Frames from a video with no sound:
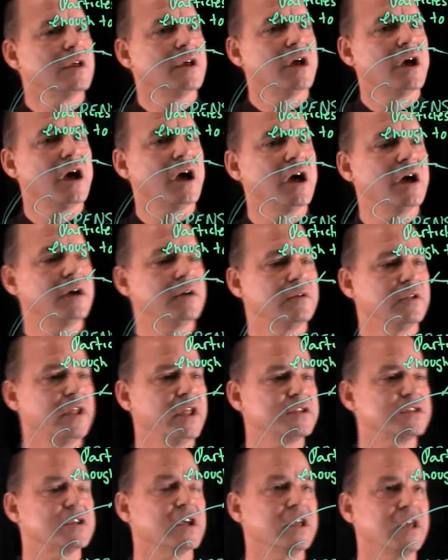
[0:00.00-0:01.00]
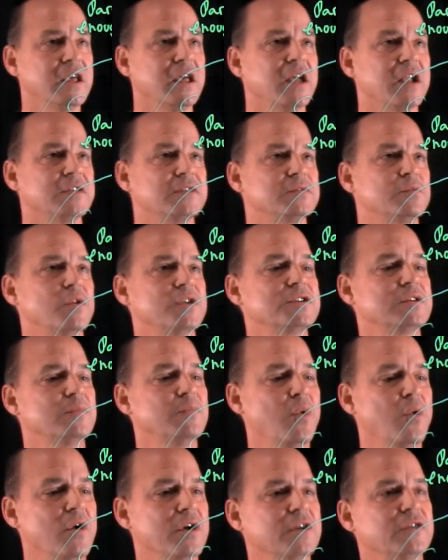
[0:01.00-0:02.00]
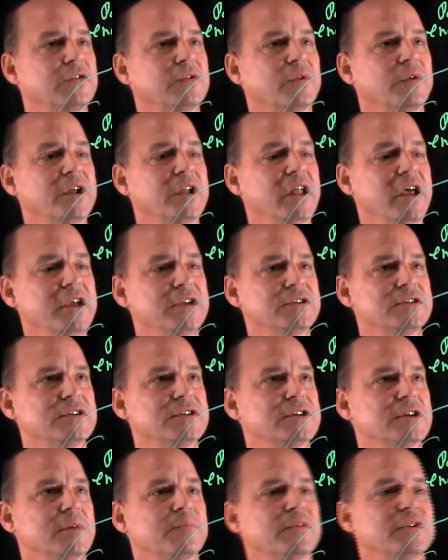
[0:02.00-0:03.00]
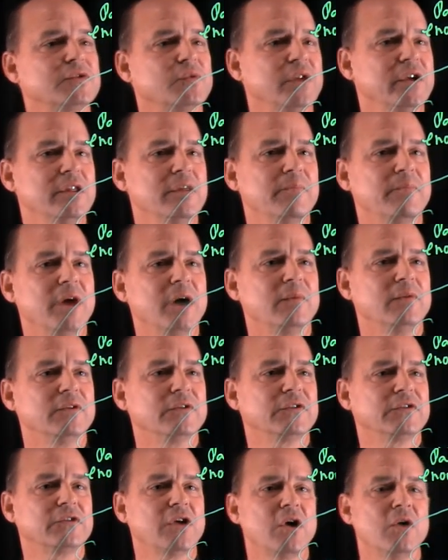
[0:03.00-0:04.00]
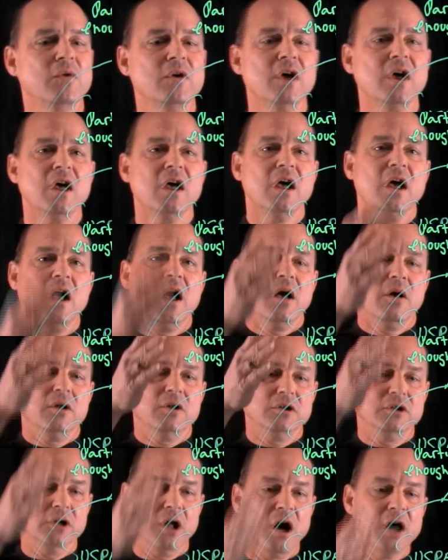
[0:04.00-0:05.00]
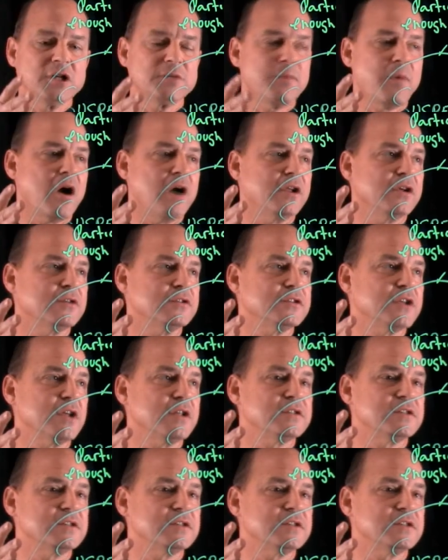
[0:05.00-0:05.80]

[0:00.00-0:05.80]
Again, it's what's important is the relationship between the bubbles. So large particles on